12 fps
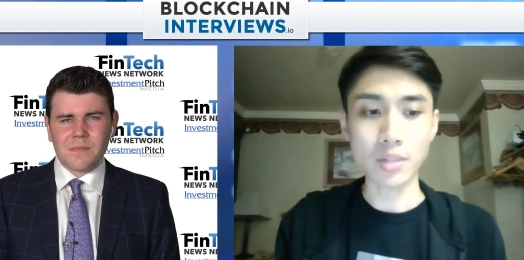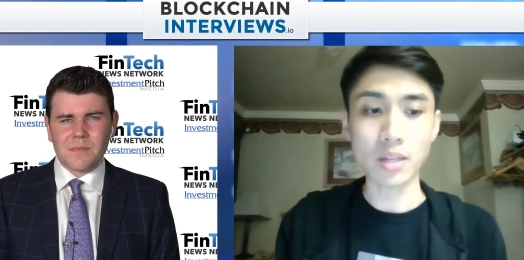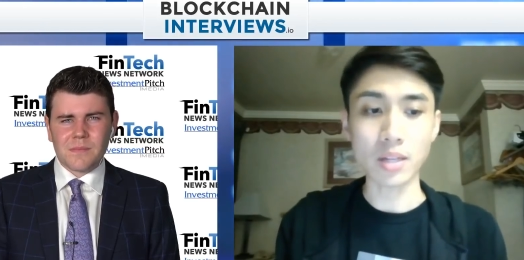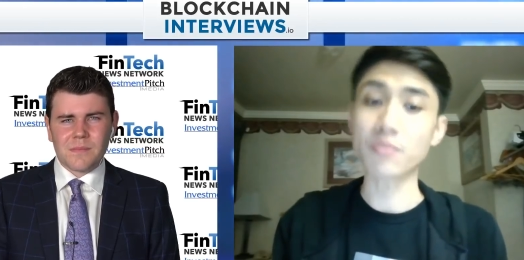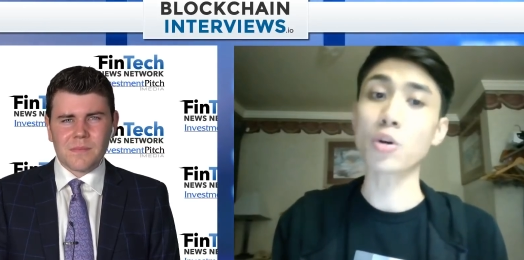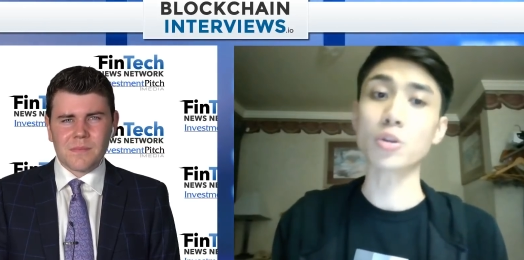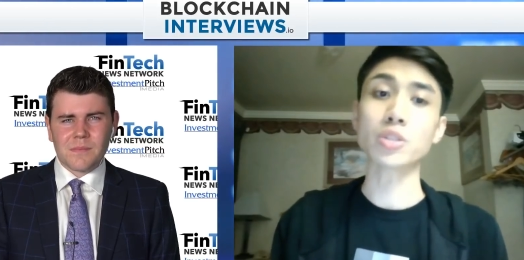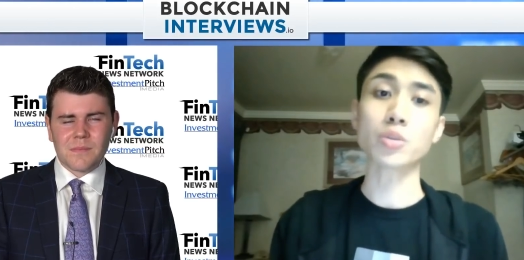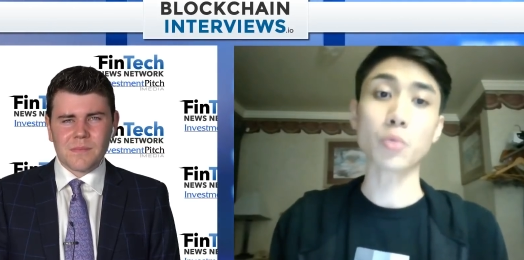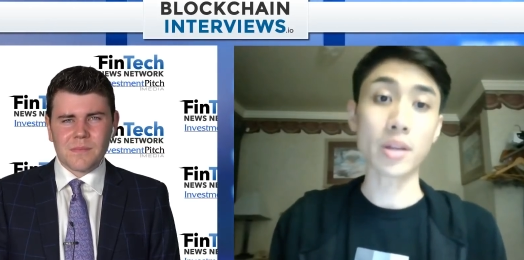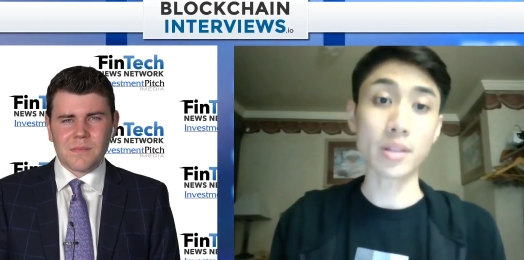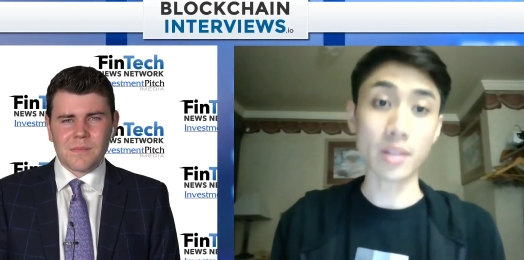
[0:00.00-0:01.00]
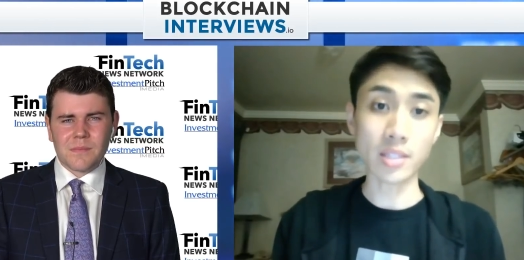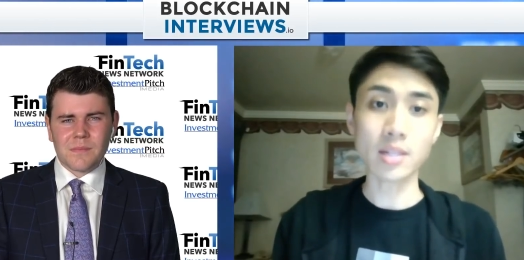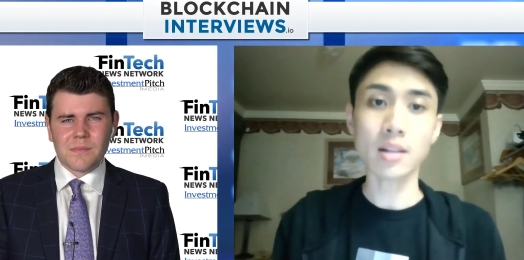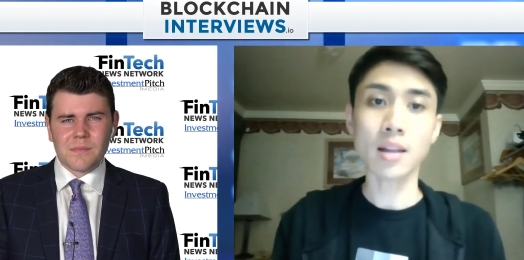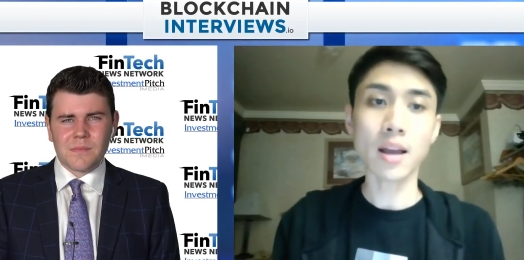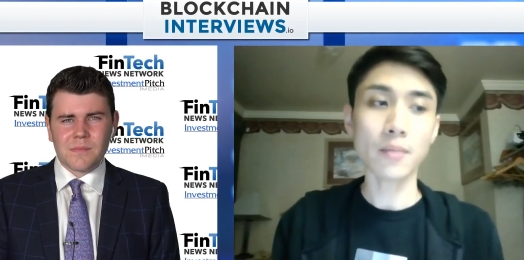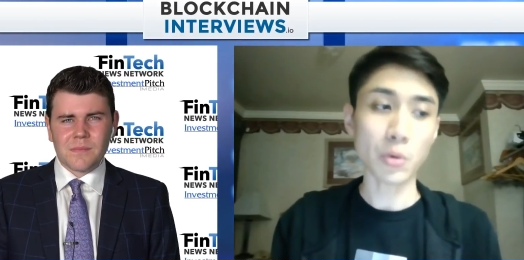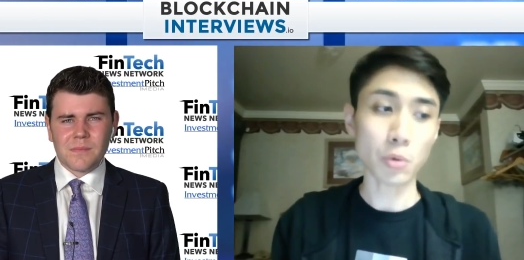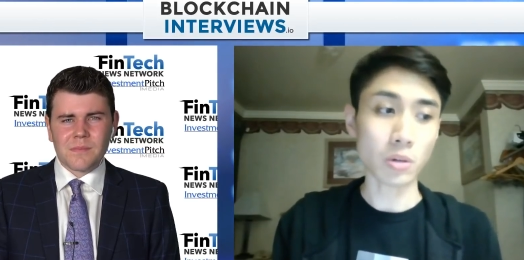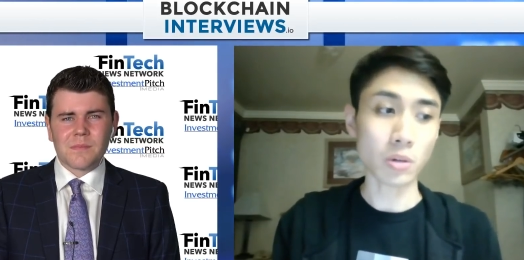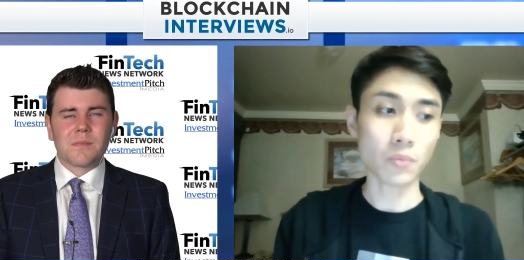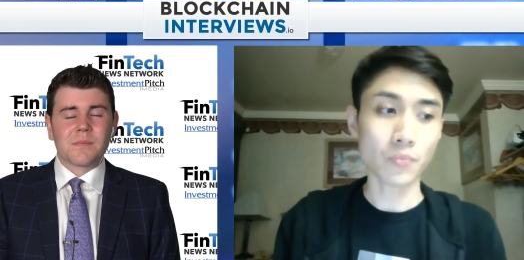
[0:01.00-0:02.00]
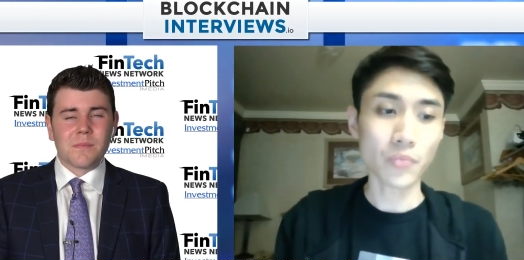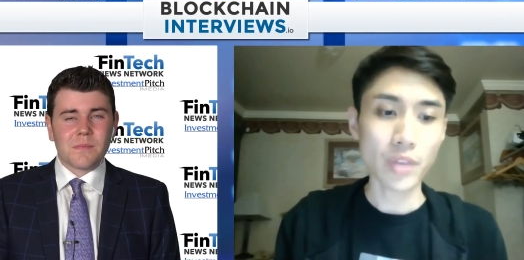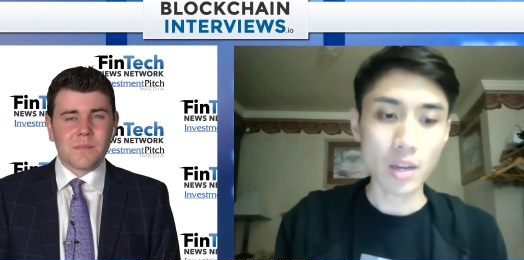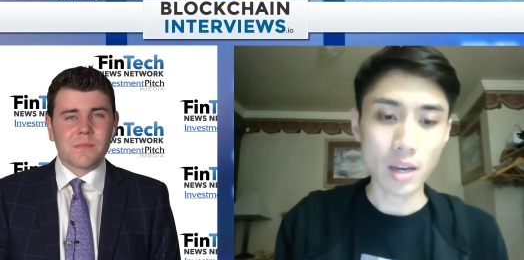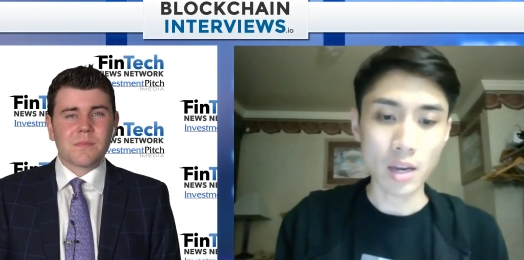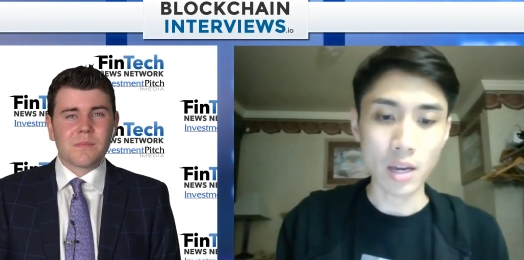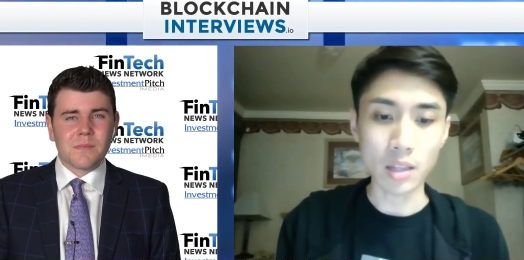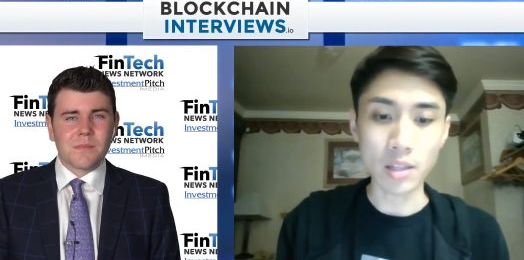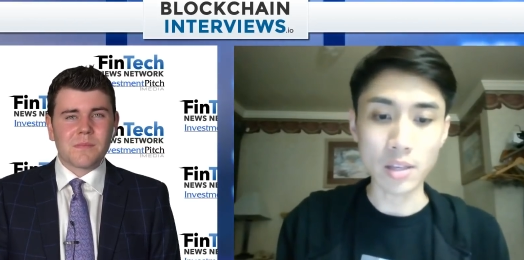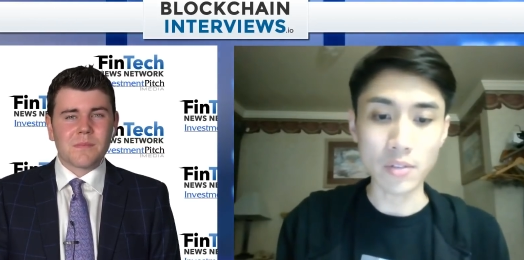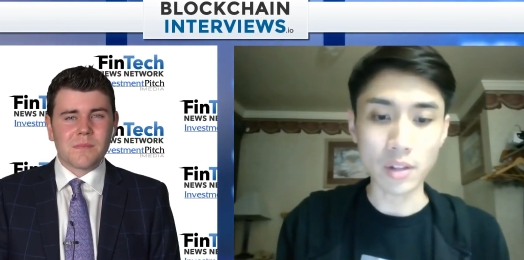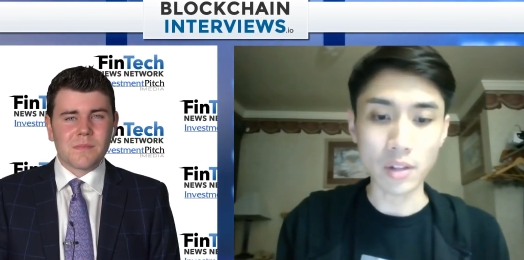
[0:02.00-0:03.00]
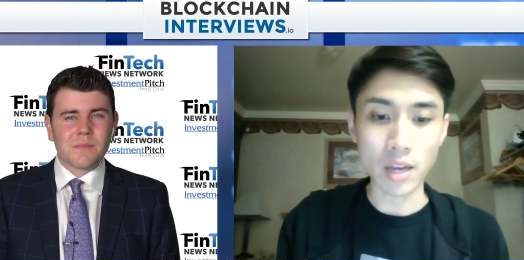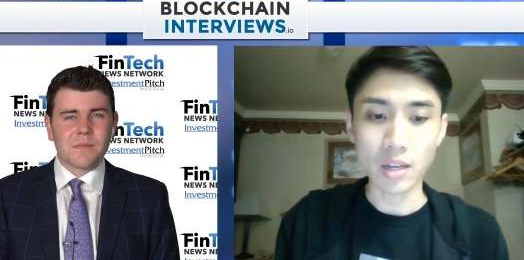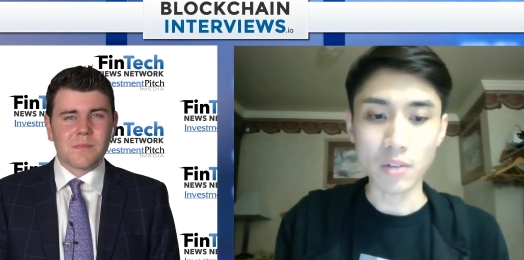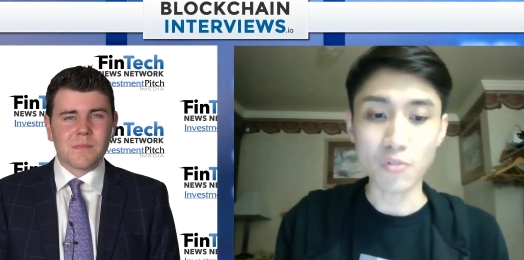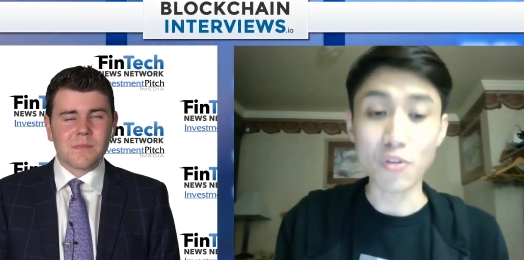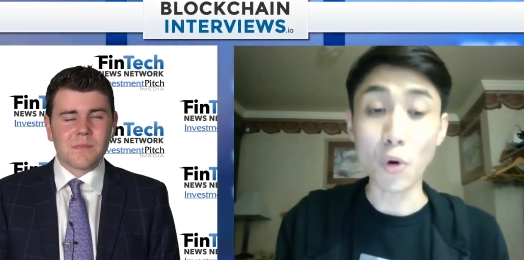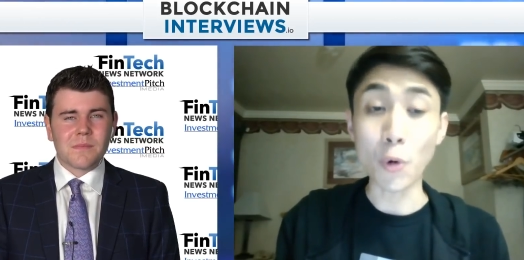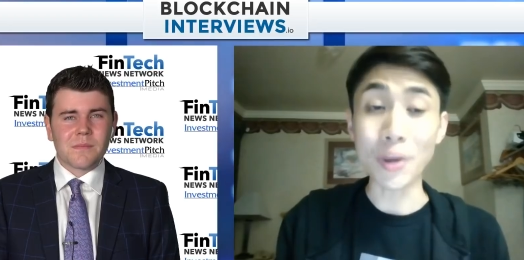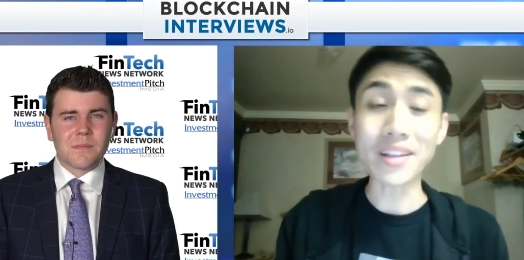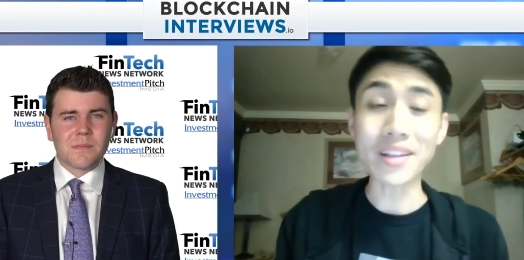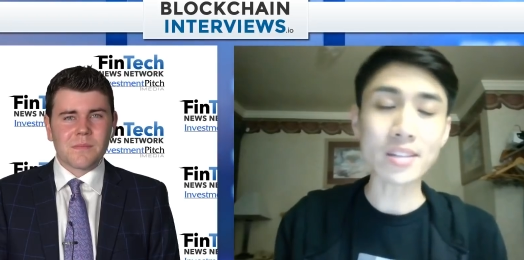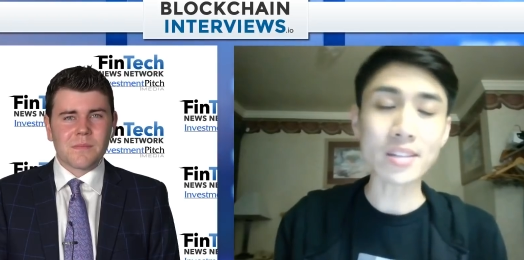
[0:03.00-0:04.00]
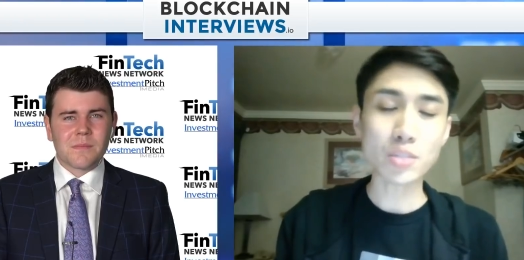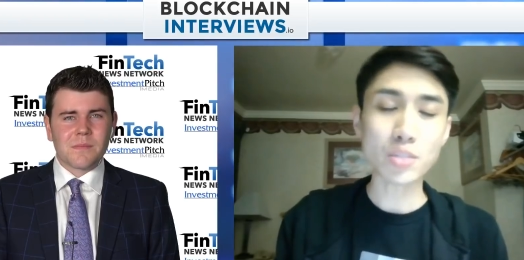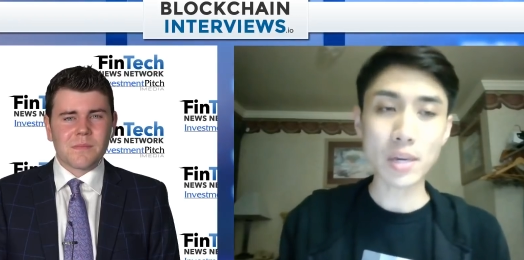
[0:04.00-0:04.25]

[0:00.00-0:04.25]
Speaker 1: And of course, when it does collapse, it will leave a lot of void